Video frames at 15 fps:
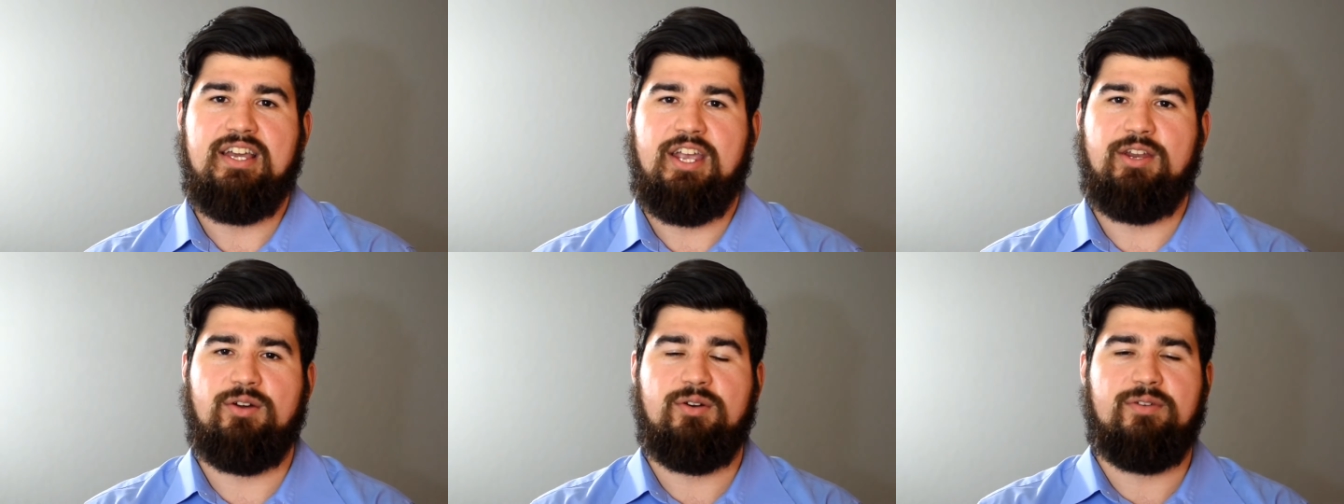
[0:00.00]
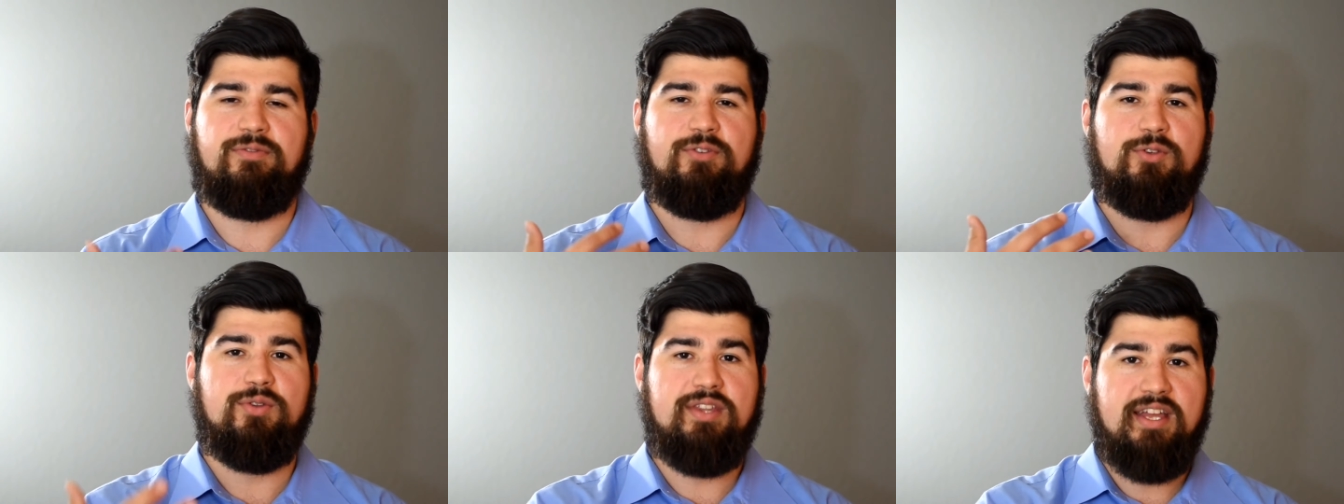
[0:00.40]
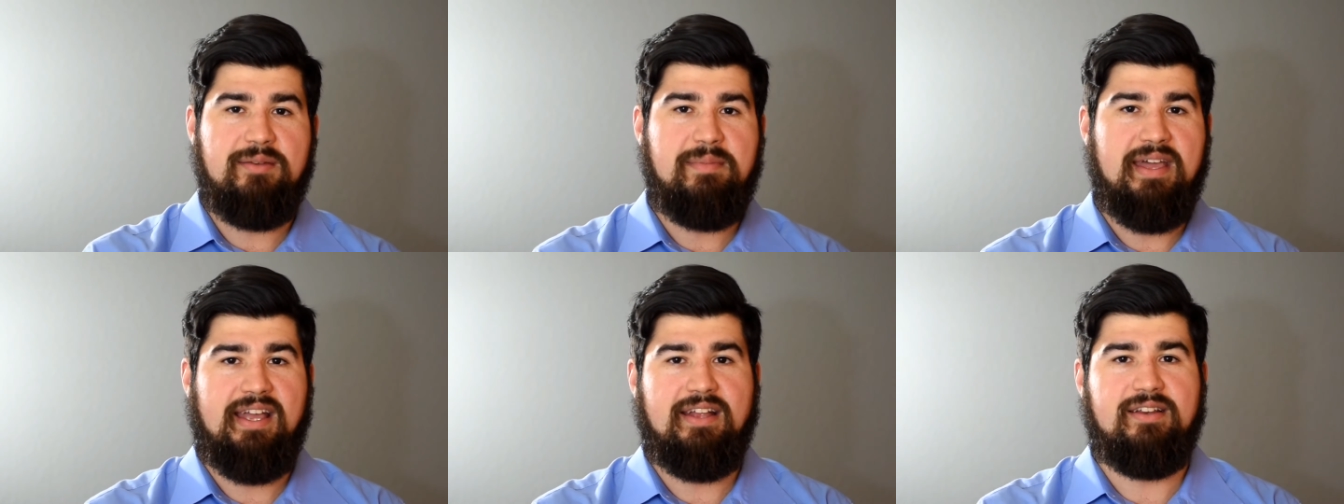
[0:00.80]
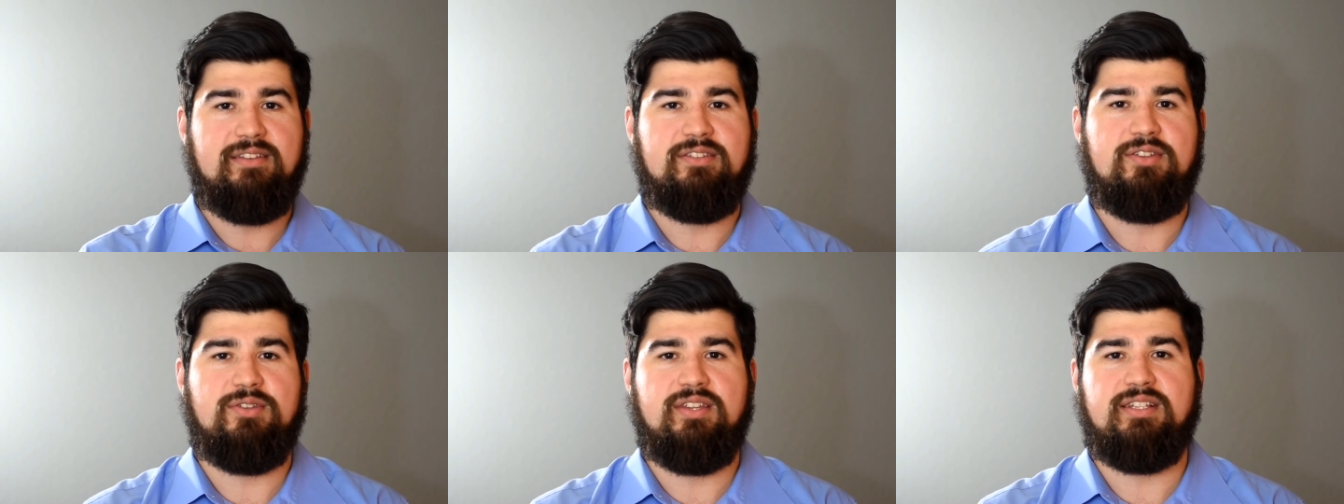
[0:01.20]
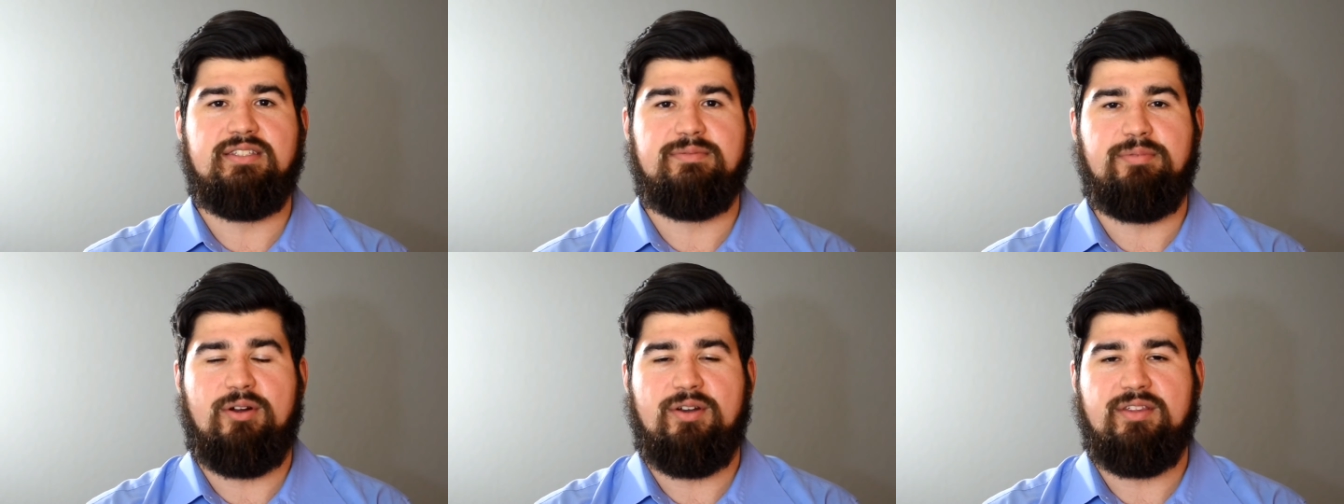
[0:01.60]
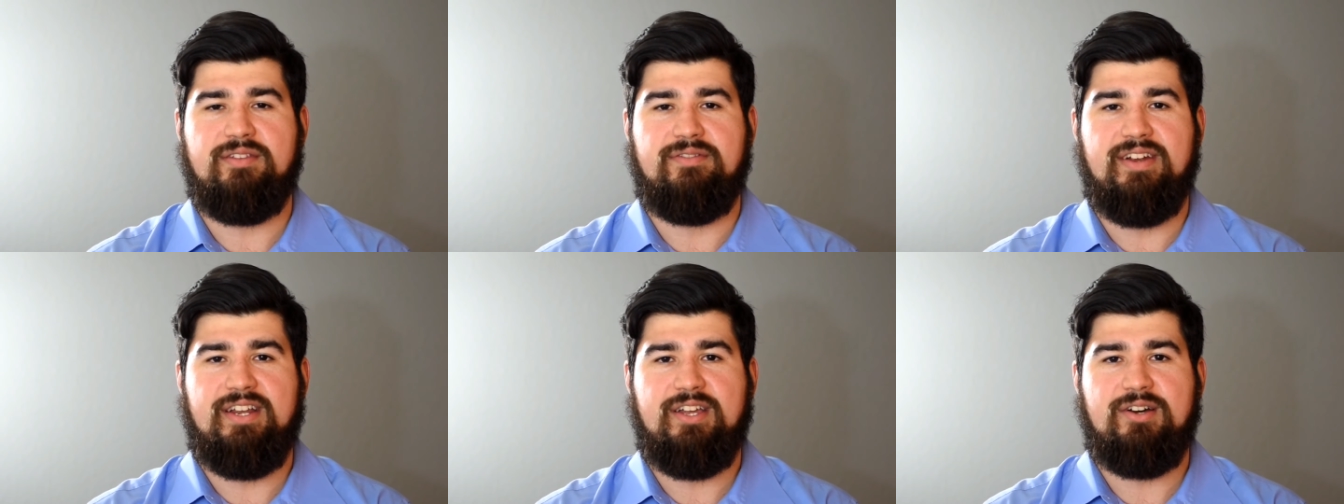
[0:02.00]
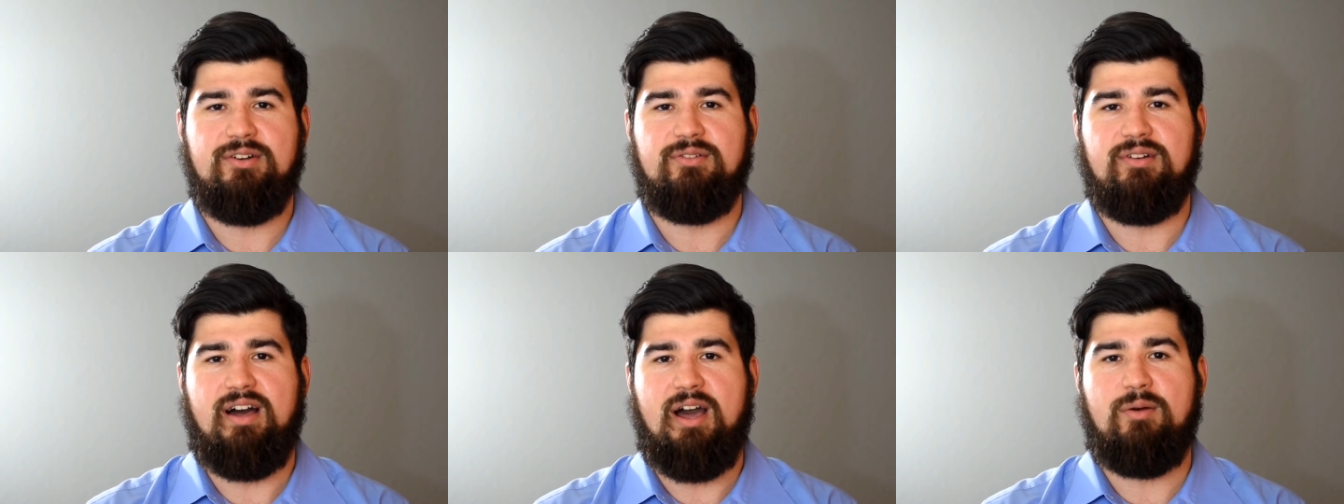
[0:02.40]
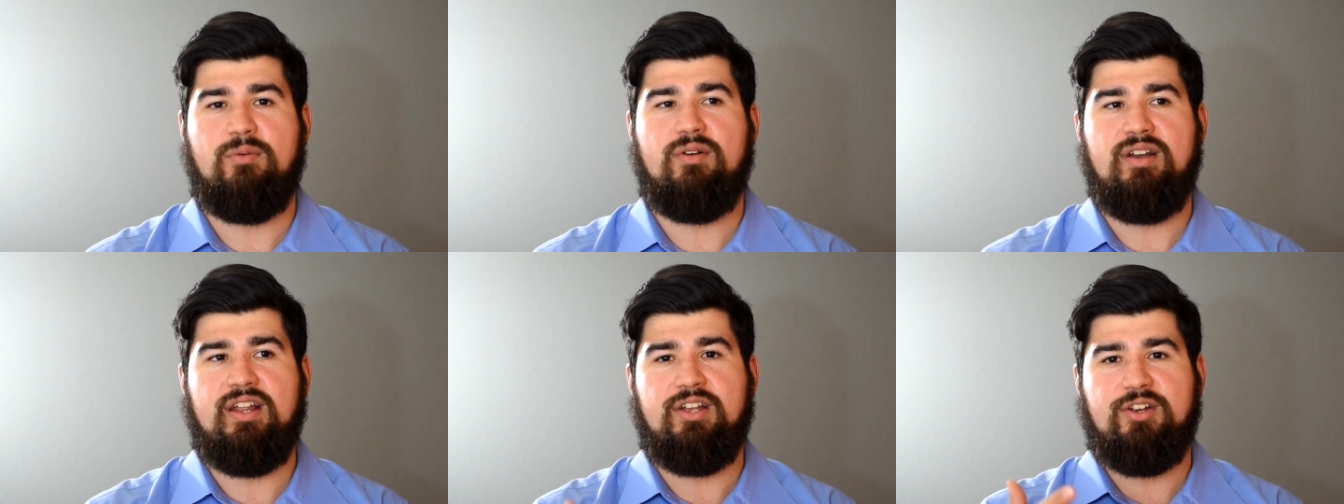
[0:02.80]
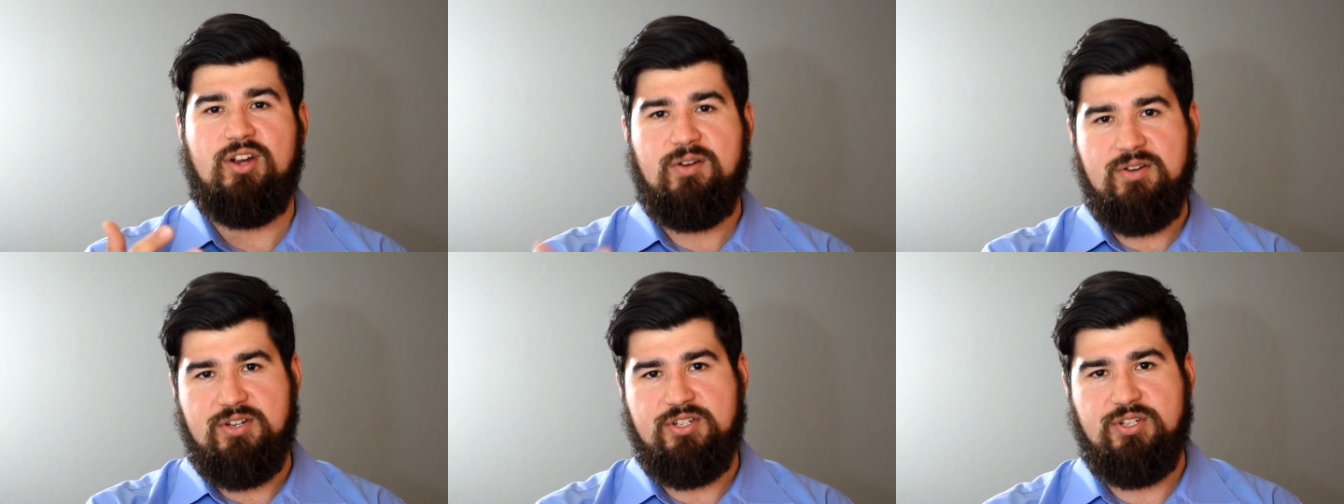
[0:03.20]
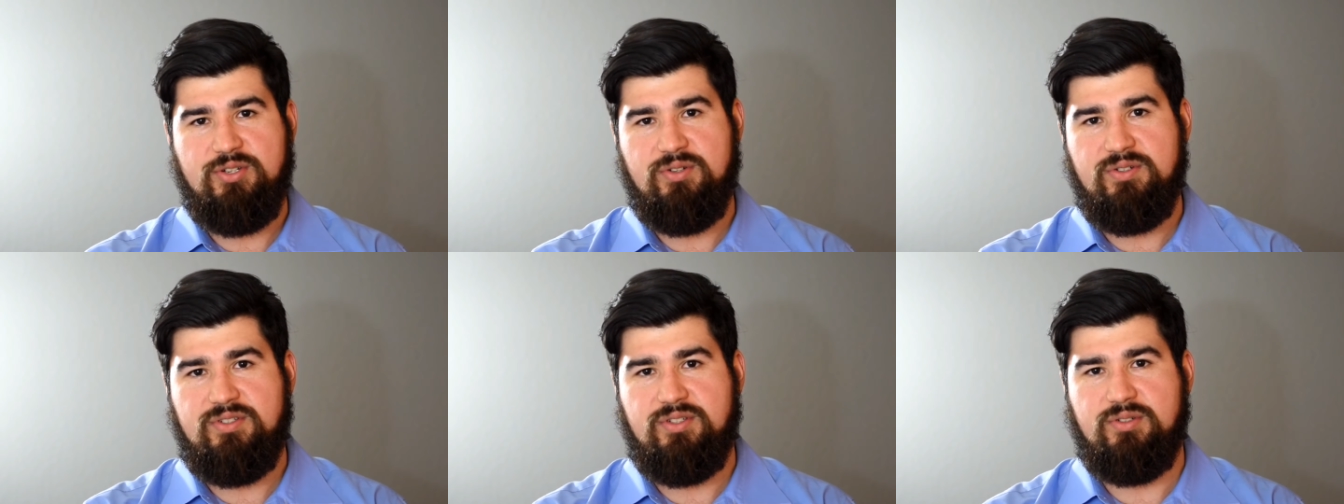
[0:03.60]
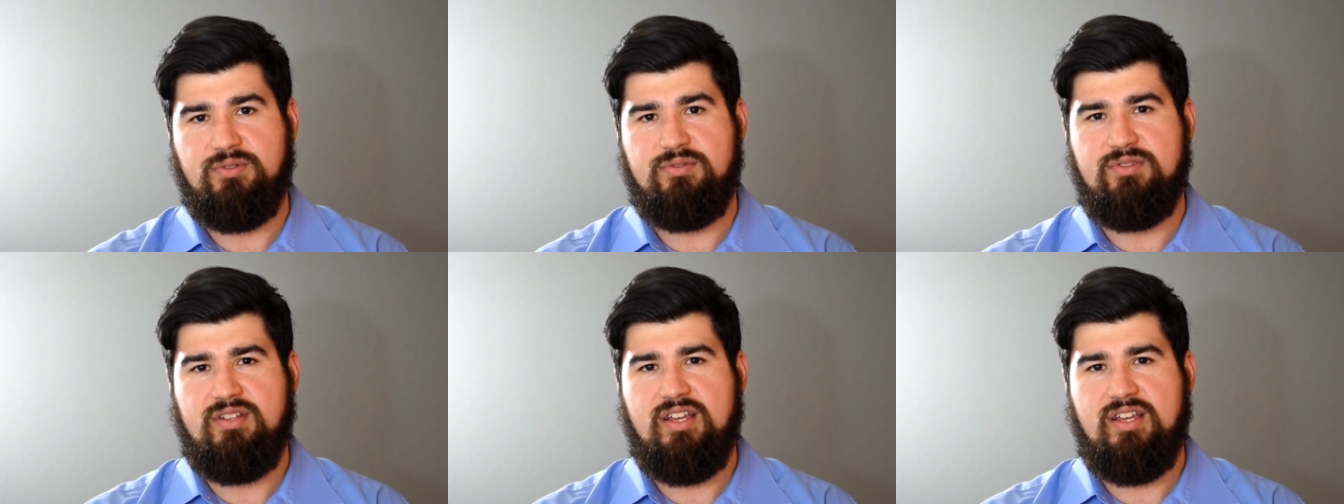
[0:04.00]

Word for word: you know, if you did make it to this part of the video, I want to encourage you to